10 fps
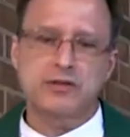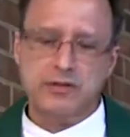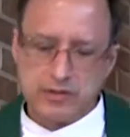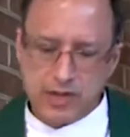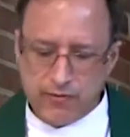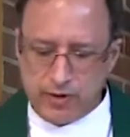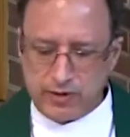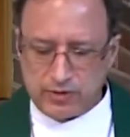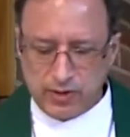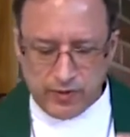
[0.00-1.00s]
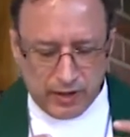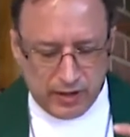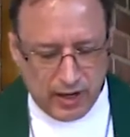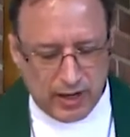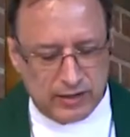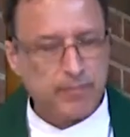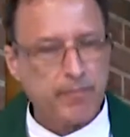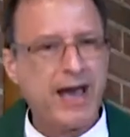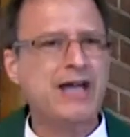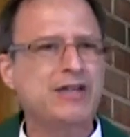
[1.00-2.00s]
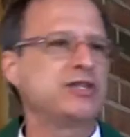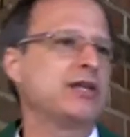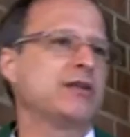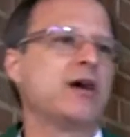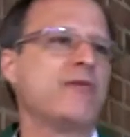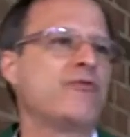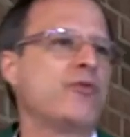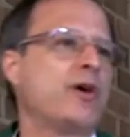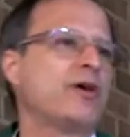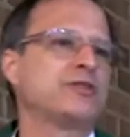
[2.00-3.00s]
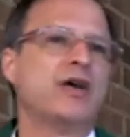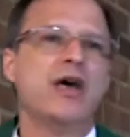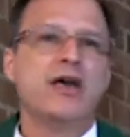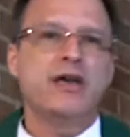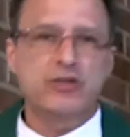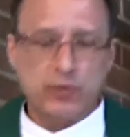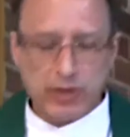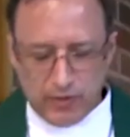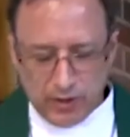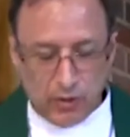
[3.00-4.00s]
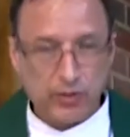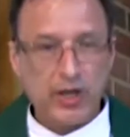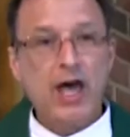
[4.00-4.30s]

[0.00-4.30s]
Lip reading: the suffering servant, God's passionate love for us is revealed.